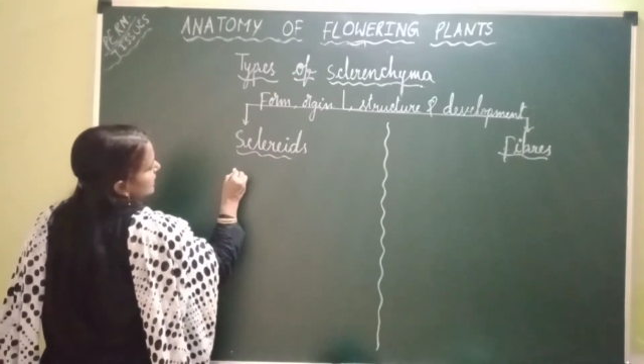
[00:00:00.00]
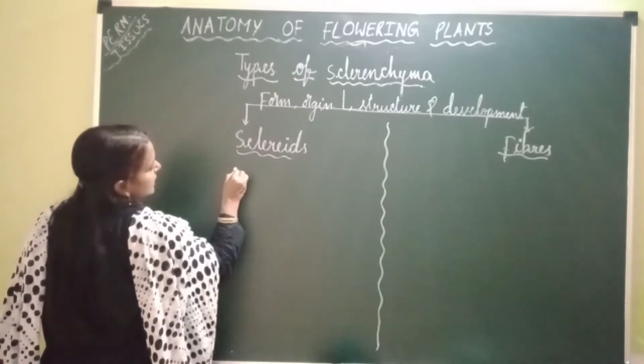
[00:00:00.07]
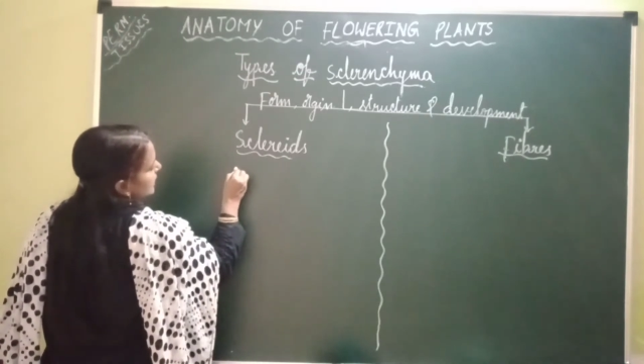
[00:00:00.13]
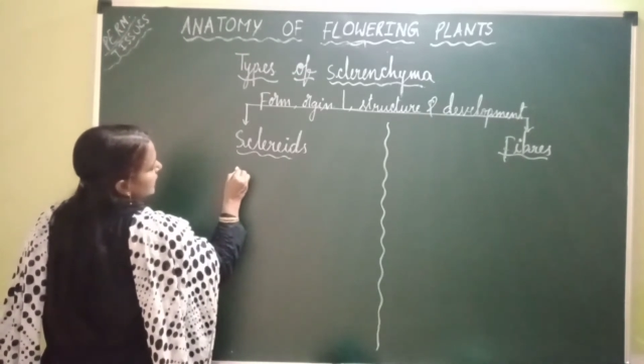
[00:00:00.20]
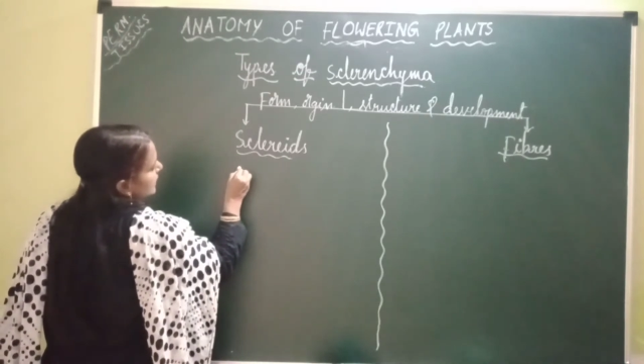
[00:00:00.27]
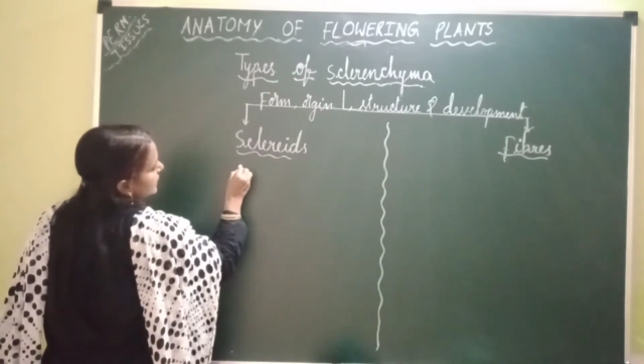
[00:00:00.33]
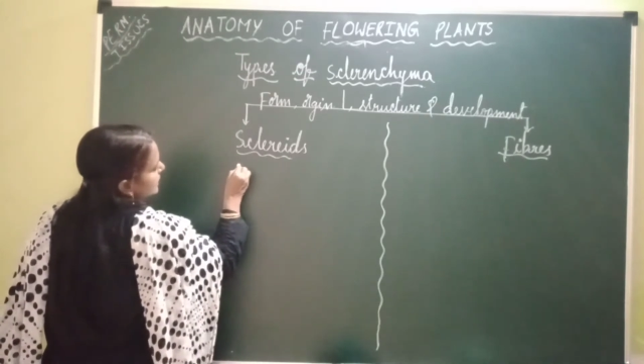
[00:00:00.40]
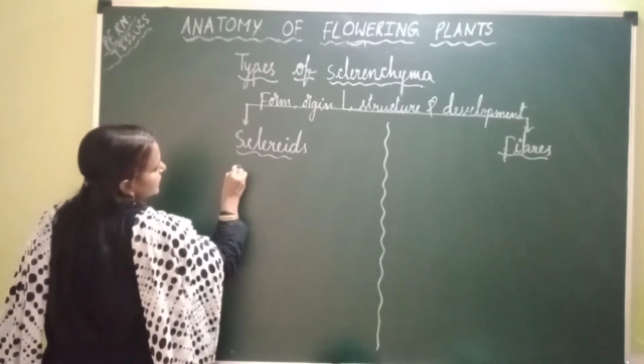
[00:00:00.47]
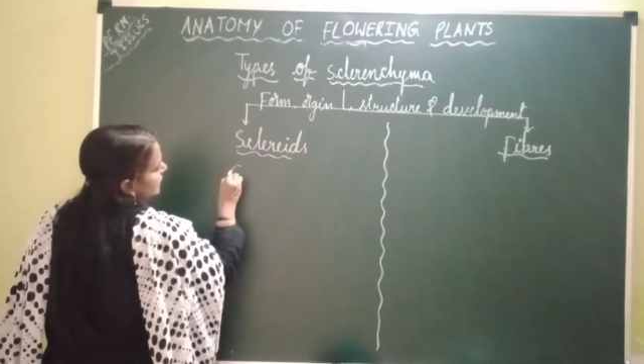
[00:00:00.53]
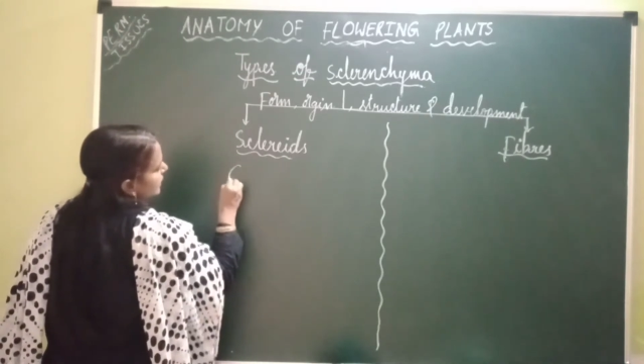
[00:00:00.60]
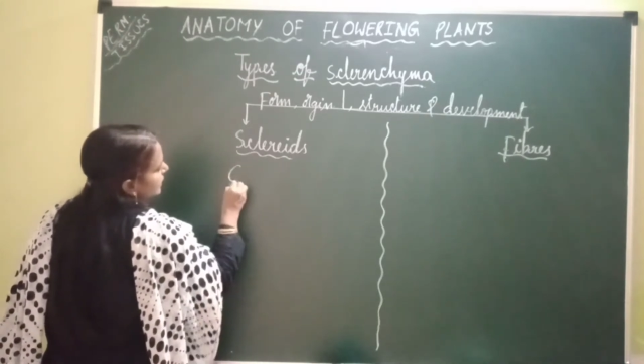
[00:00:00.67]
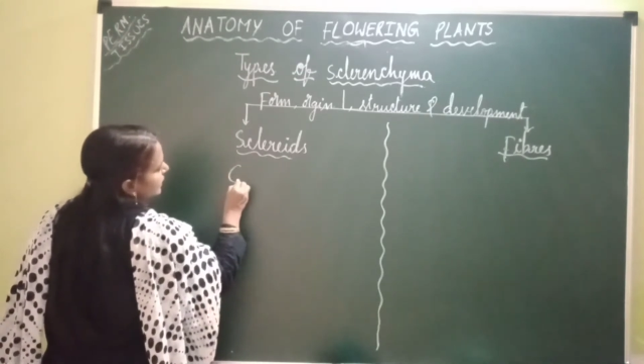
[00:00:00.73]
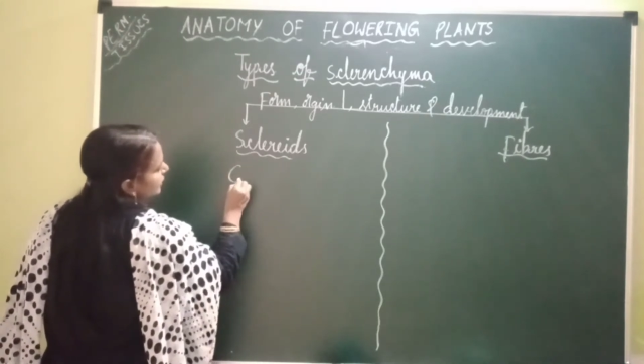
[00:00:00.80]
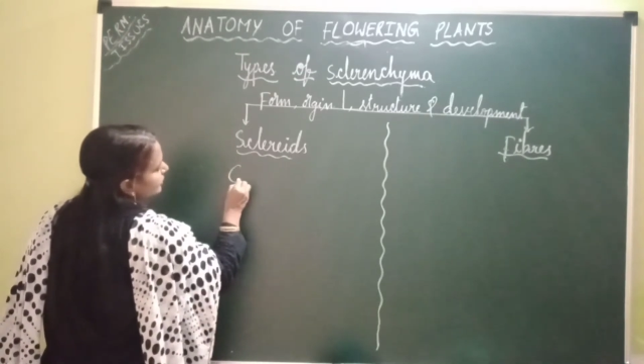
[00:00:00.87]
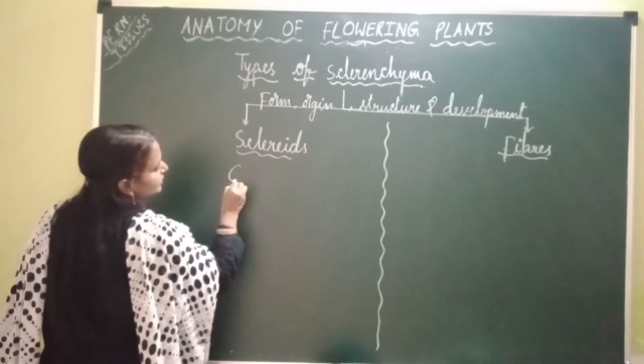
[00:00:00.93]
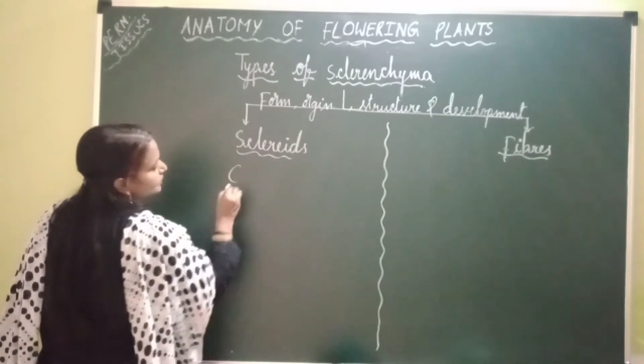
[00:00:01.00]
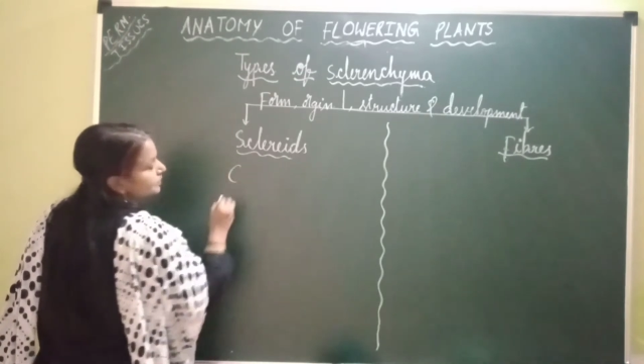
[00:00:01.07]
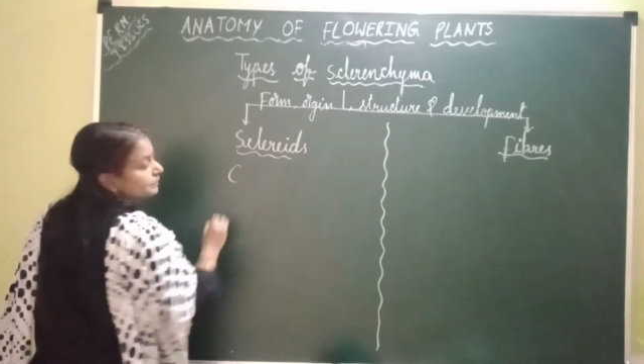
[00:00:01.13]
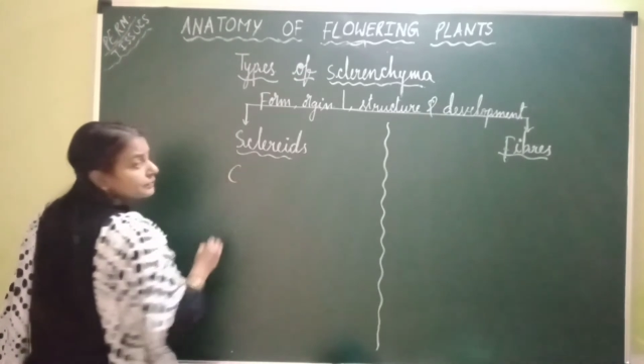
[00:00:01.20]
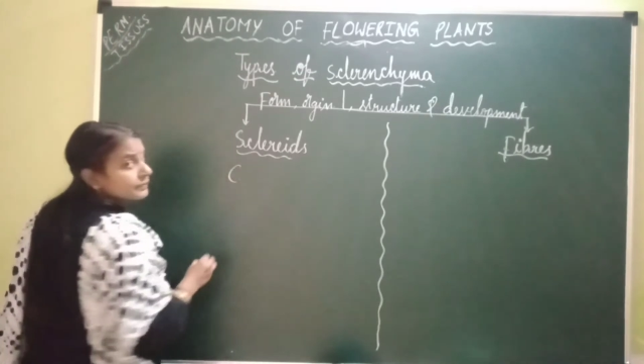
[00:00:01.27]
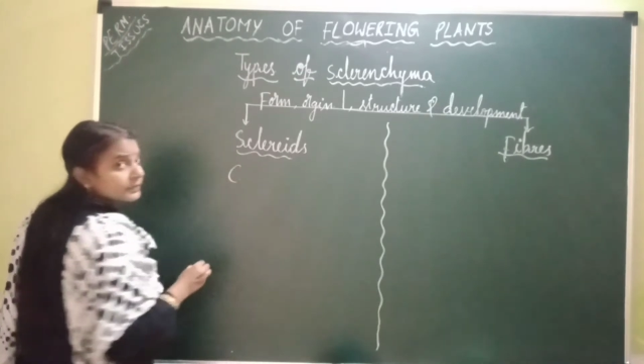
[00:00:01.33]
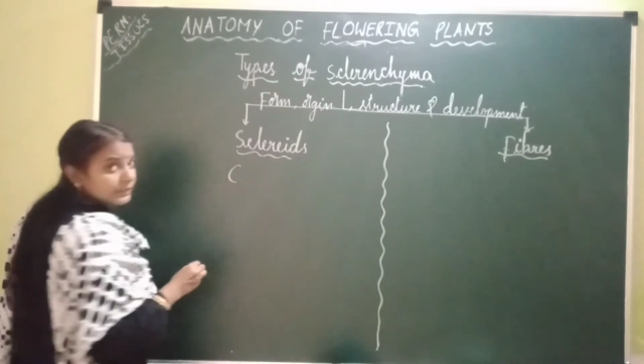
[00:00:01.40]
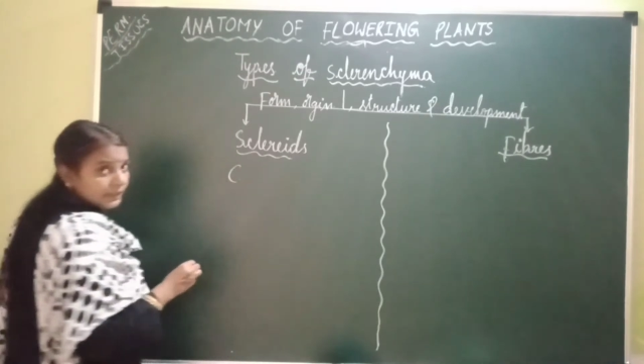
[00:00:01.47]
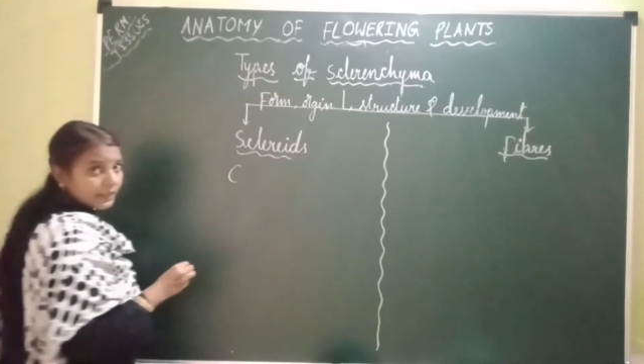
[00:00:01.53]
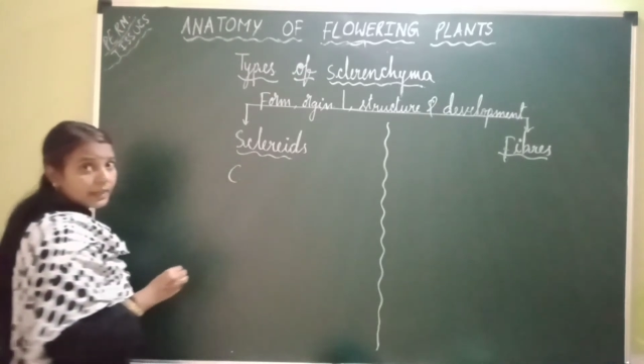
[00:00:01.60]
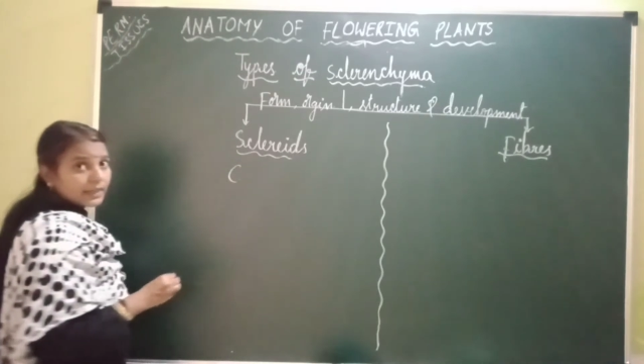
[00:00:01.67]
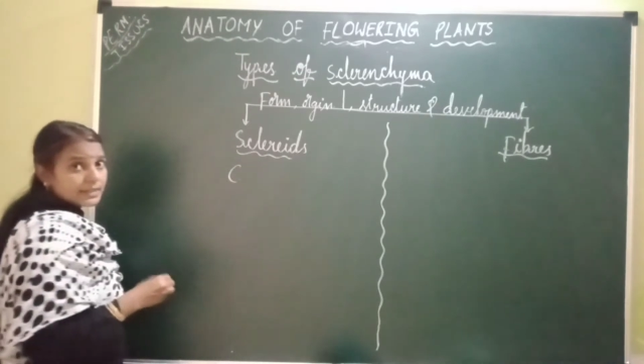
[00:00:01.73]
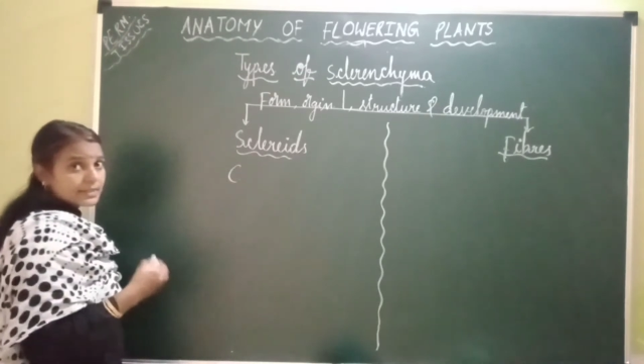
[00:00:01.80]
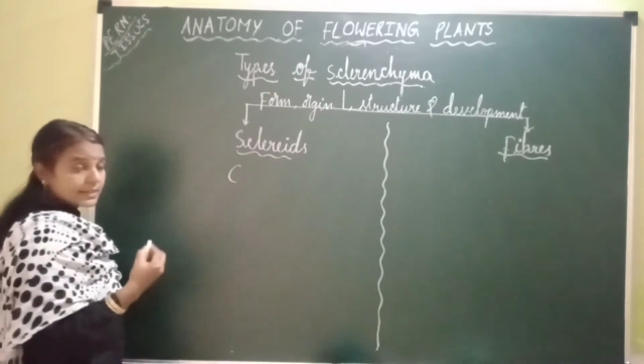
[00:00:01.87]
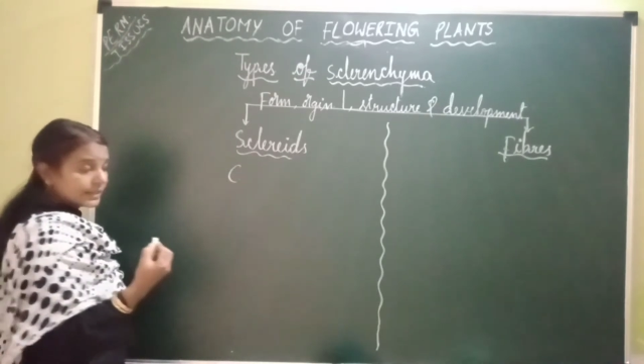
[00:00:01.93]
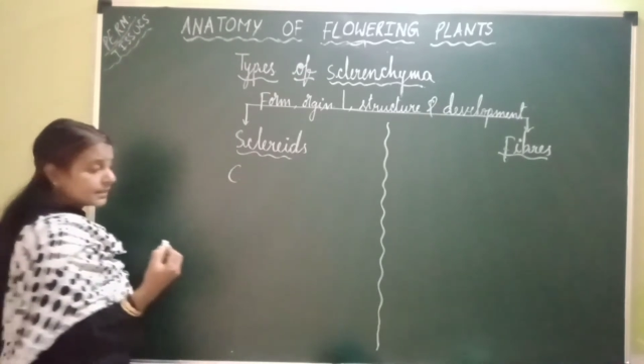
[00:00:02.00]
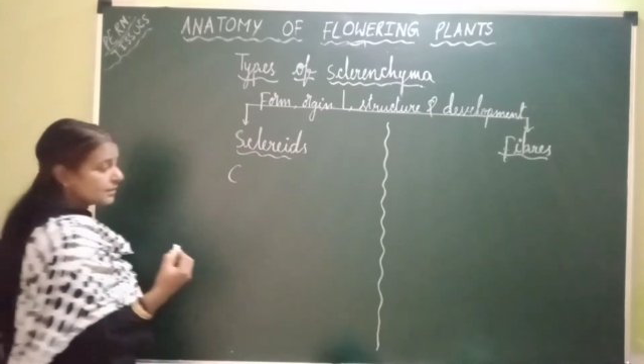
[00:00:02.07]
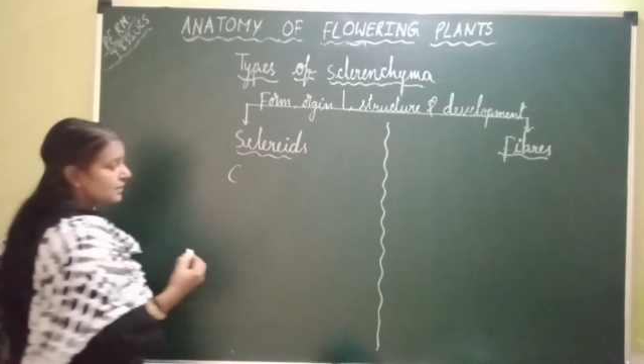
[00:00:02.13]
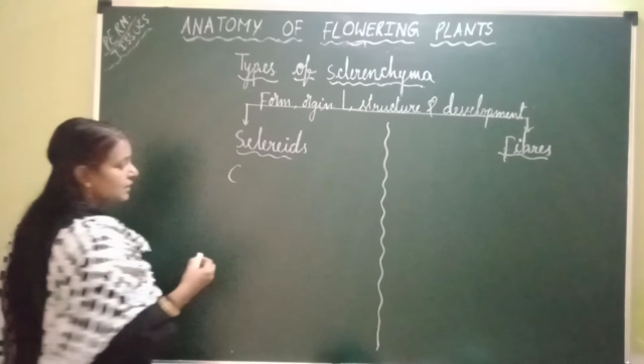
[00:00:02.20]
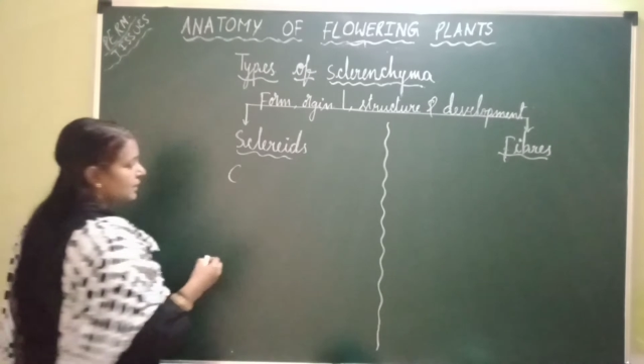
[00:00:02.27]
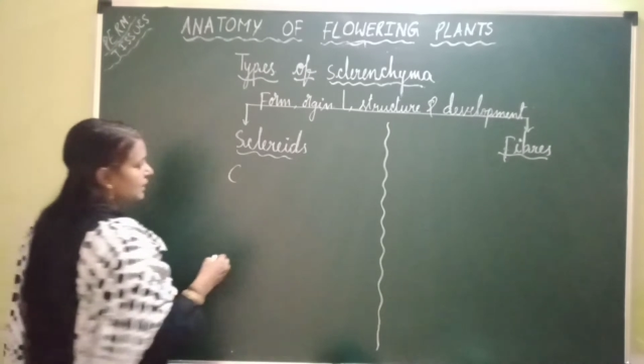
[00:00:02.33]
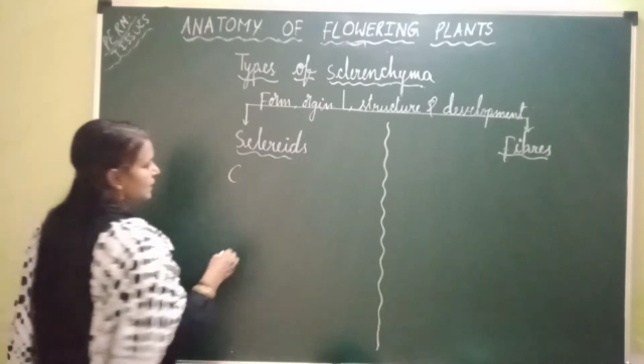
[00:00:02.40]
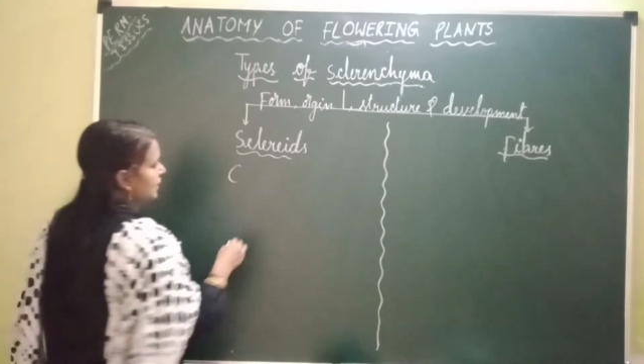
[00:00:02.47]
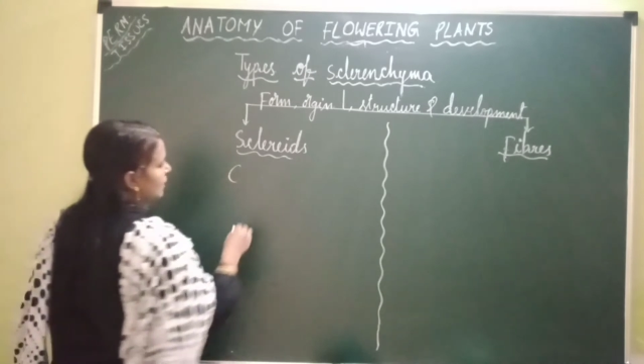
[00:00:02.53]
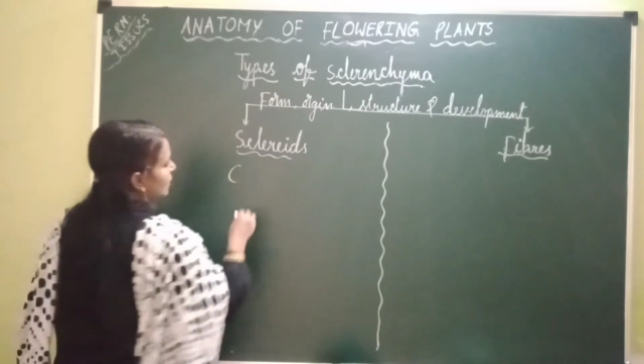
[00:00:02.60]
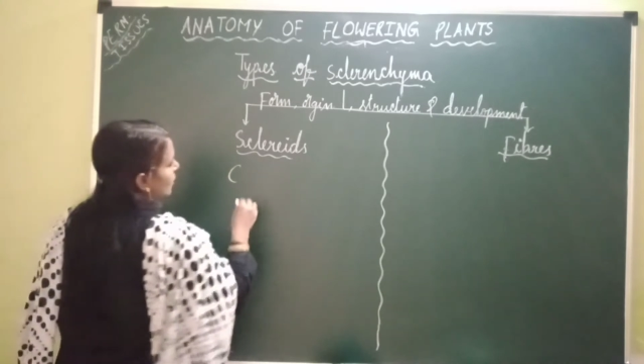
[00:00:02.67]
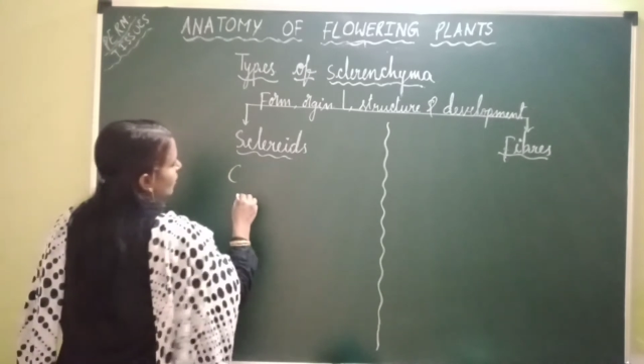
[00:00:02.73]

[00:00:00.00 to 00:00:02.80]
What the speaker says: cylindrical. They are cylindrical